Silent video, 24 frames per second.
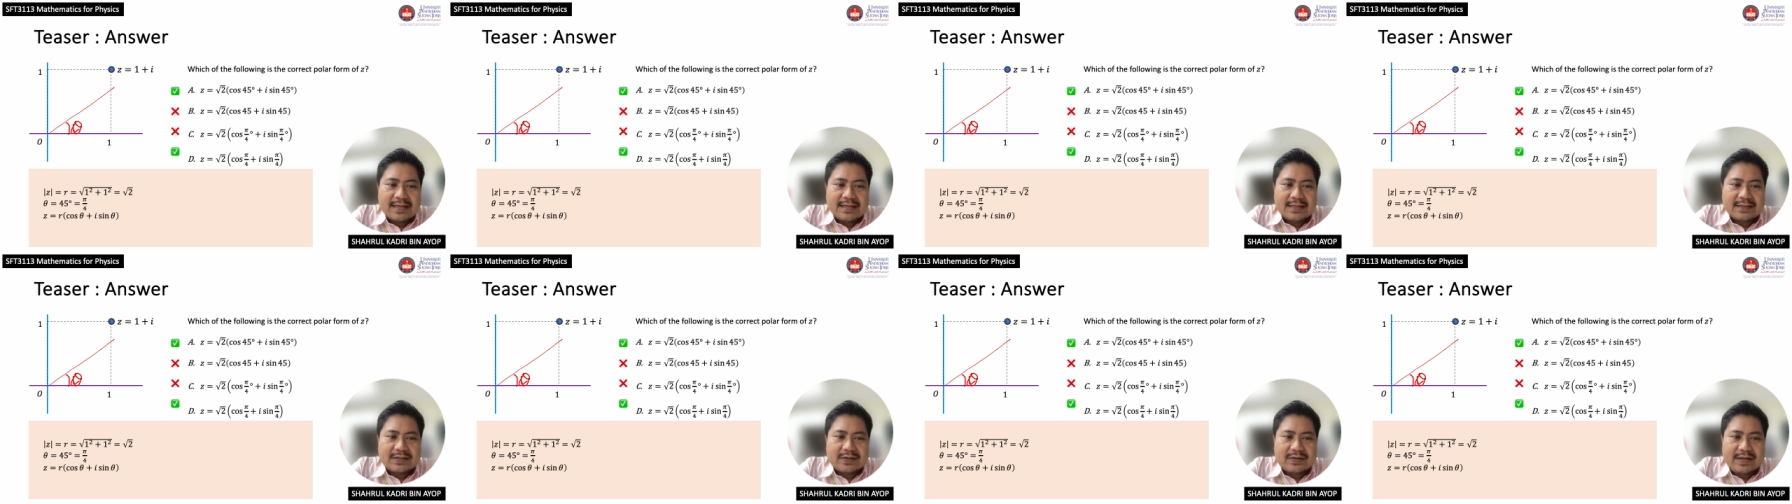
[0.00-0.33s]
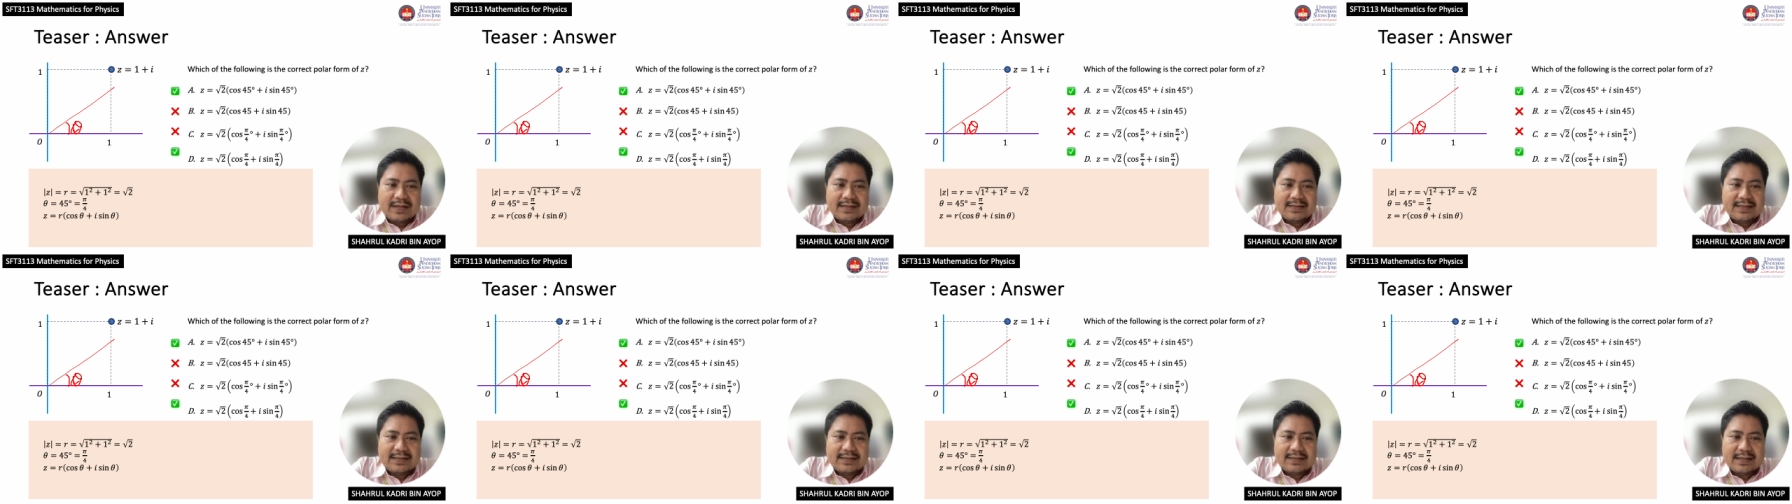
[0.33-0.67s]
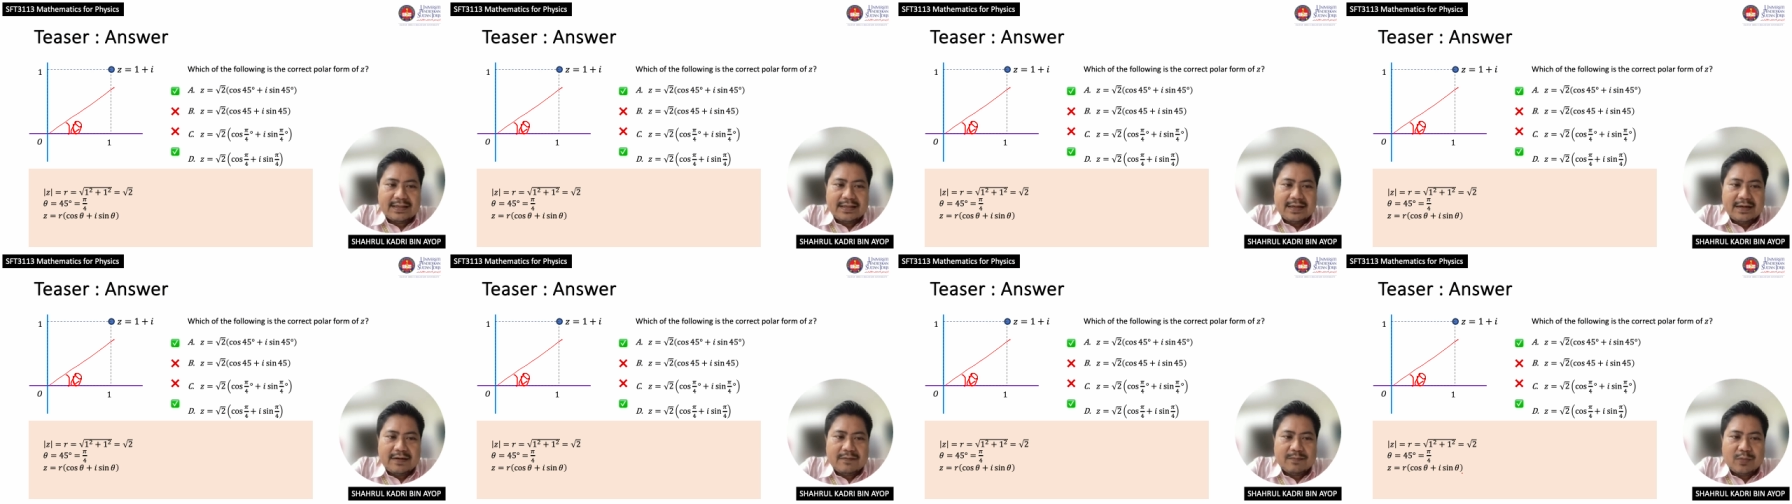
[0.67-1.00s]
So this is
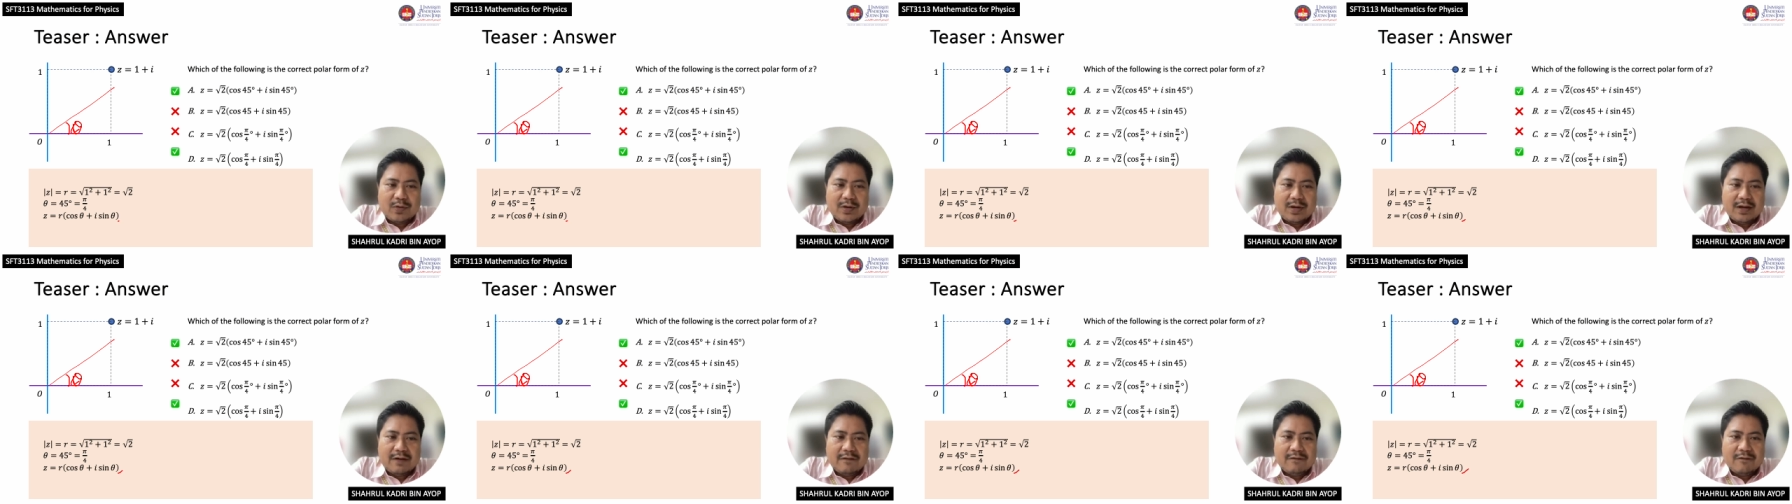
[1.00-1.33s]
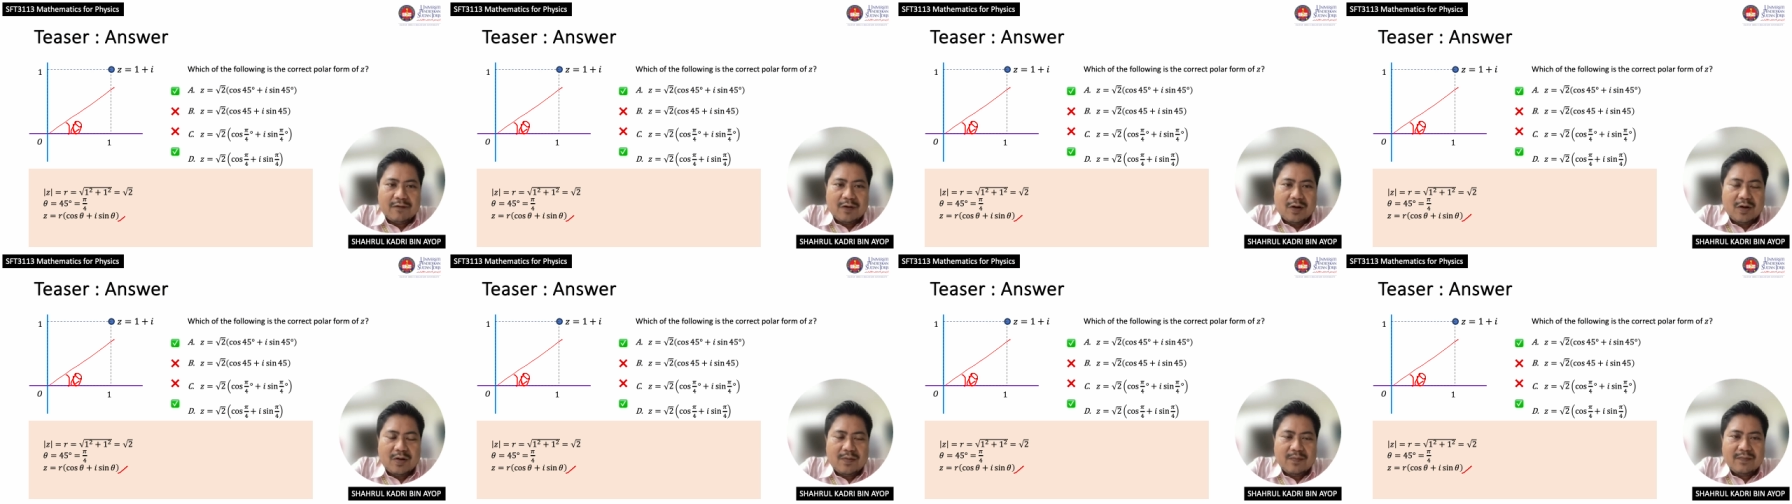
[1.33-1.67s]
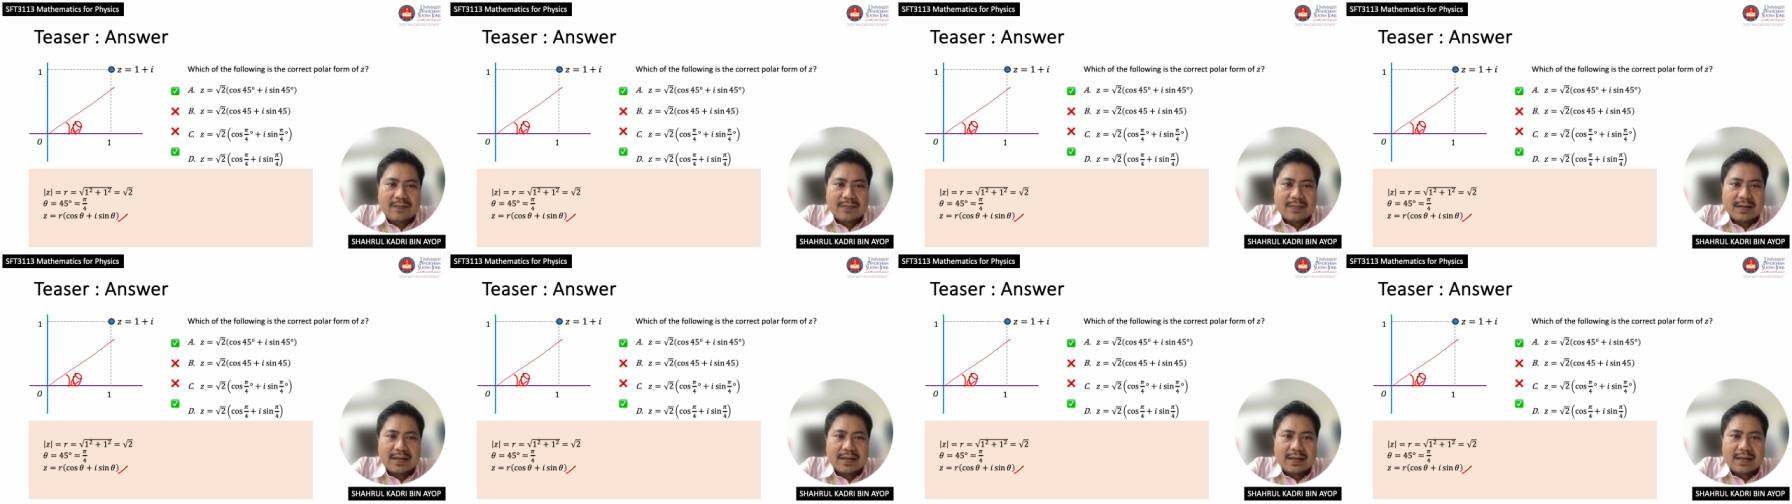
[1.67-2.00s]
the in polar form.